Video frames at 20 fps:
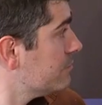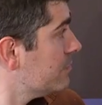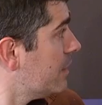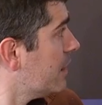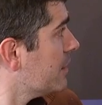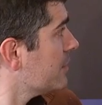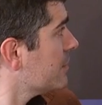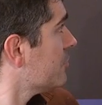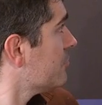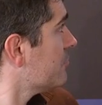
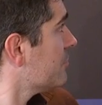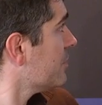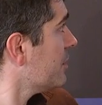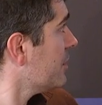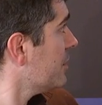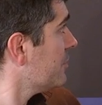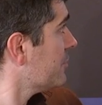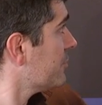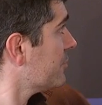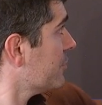I could
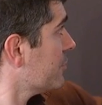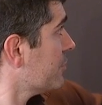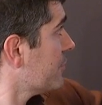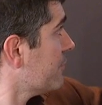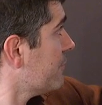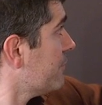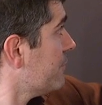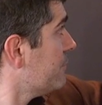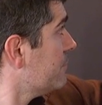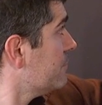insert a
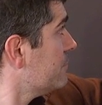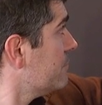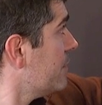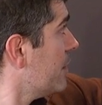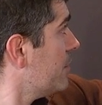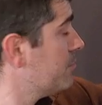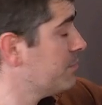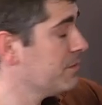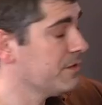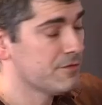
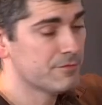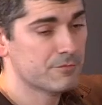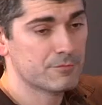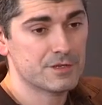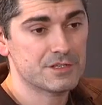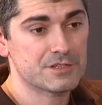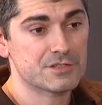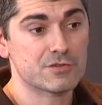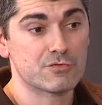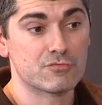
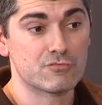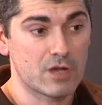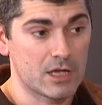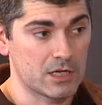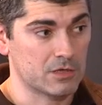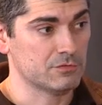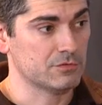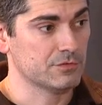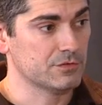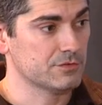MP3
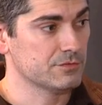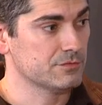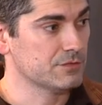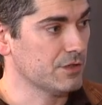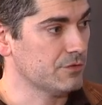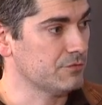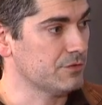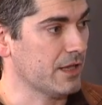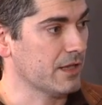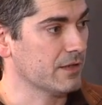surround
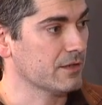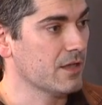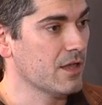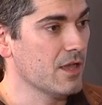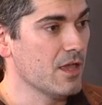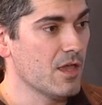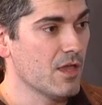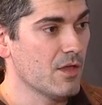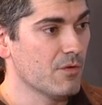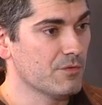codec,
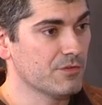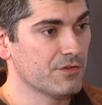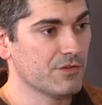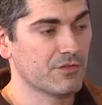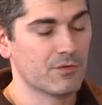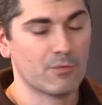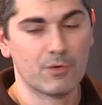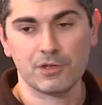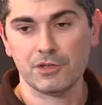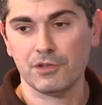which is
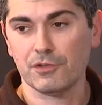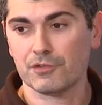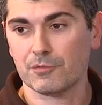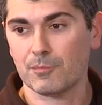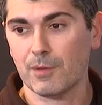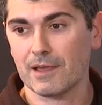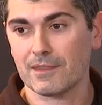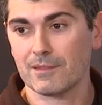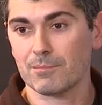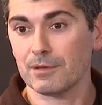the one used
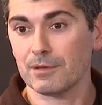by the